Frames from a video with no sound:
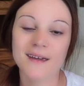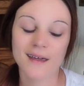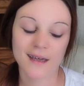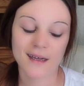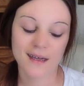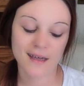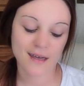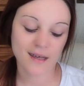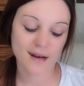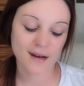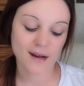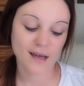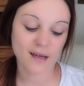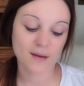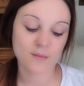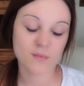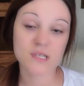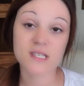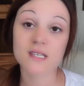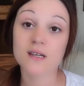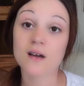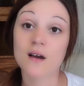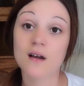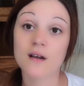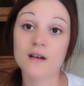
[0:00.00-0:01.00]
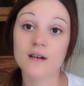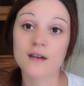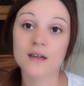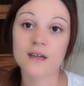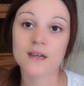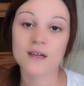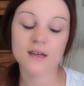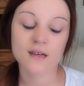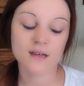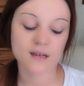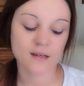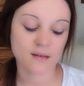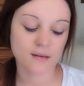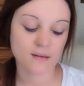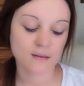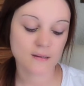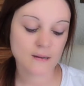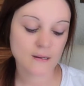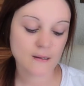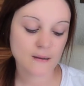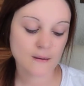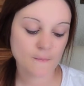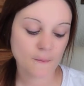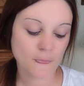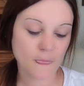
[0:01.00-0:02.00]
and I'm sorry, and
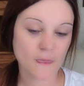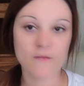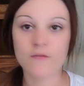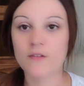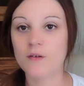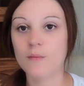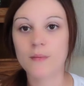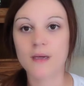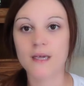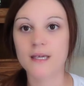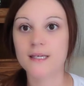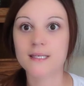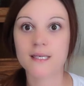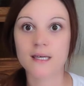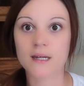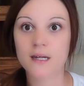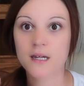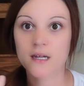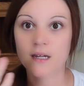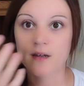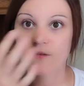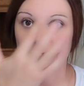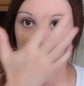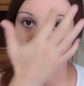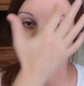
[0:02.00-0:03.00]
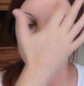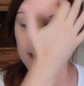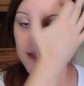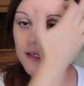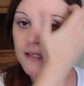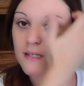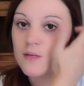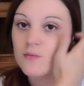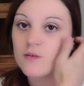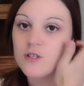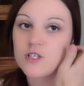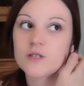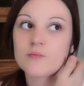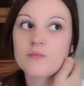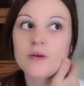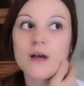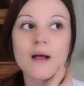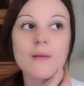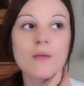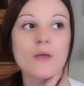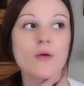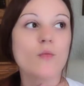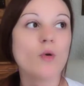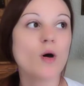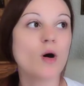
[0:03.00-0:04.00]
if it makes any difference, which it
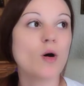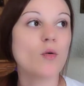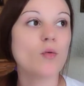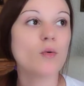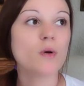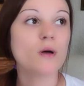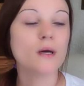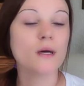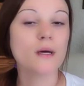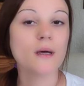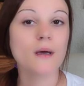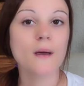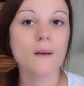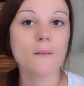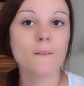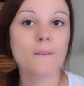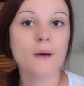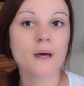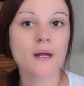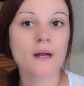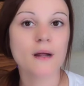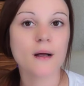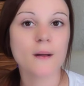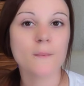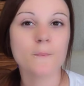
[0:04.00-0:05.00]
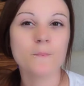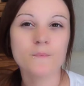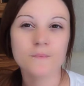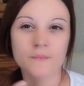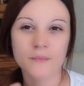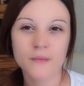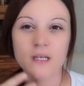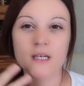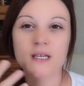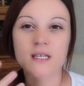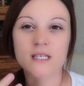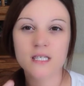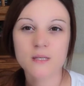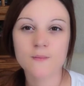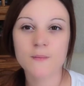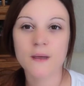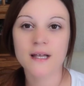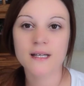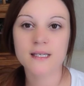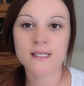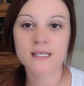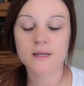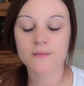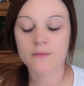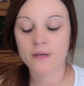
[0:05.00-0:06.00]
probably won't. But um, expect
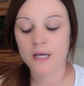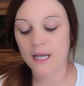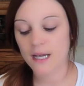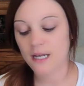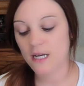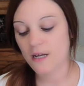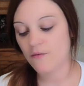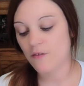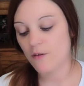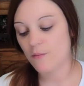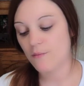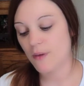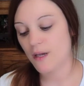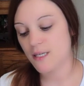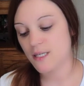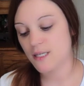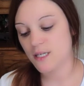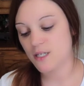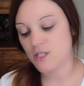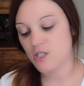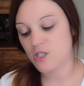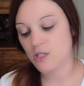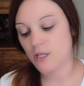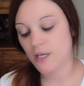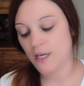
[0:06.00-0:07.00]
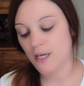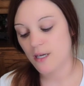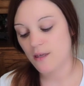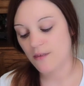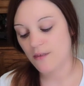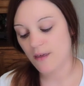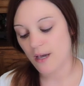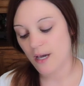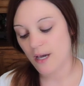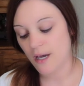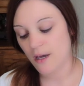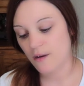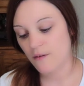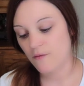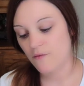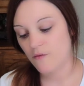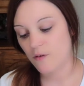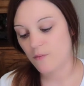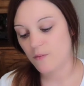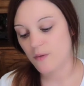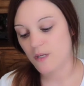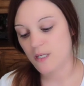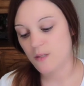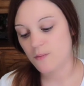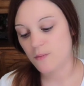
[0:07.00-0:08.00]
some kind of a message like that
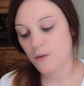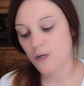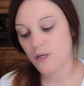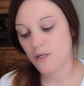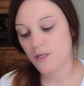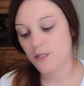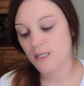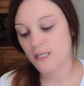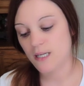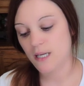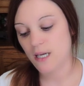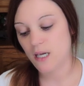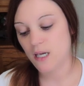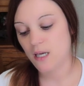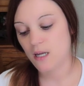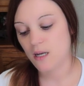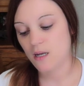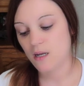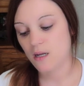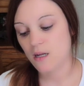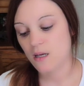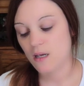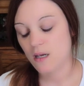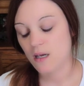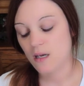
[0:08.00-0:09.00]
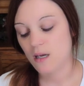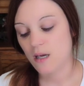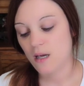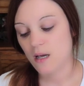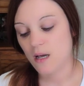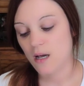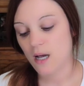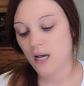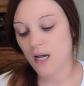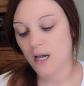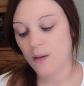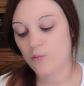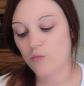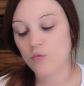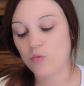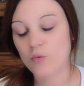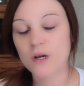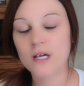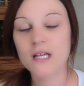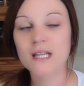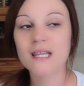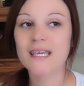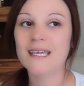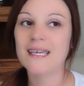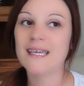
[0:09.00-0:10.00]
from this person I'm
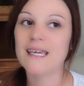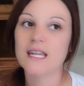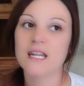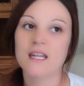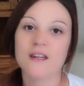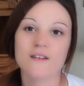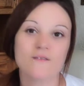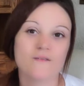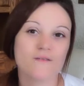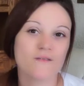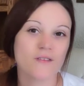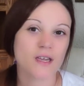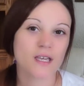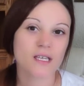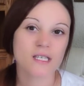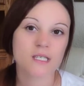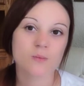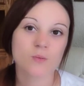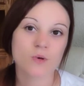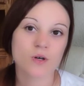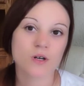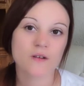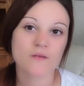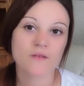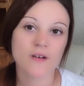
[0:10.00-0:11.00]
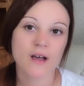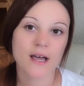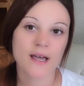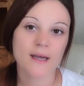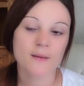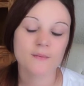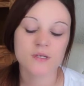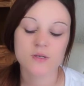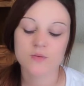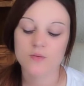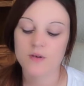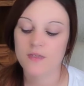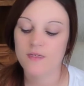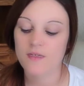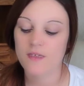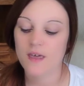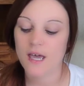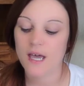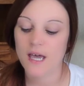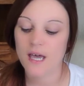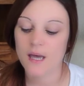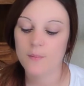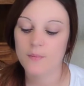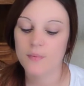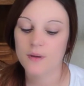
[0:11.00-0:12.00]
really getting Facebook vibes with
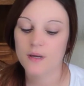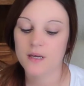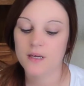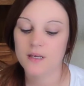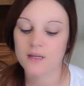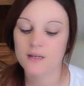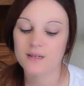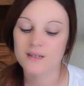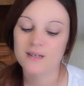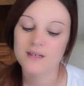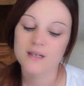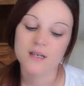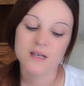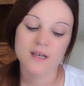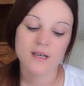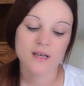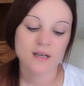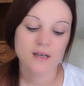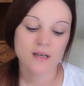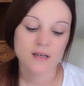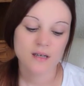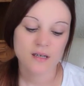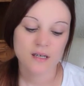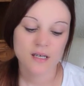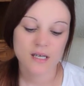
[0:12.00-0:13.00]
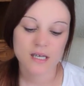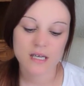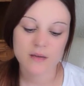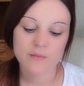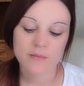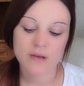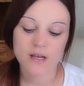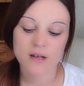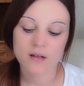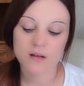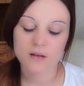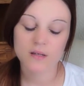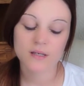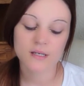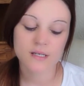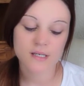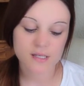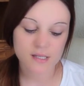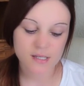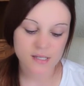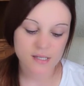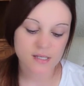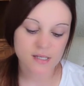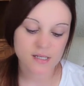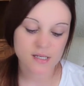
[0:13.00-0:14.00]
that, but email
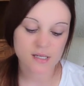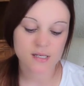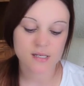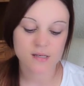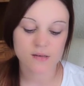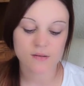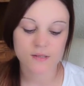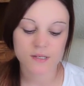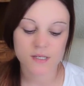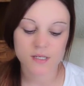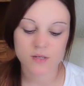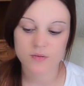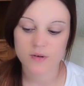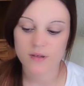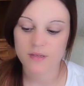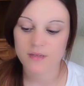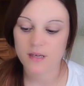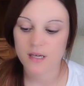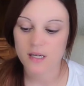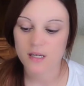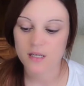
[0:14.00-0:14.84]
is is also a thing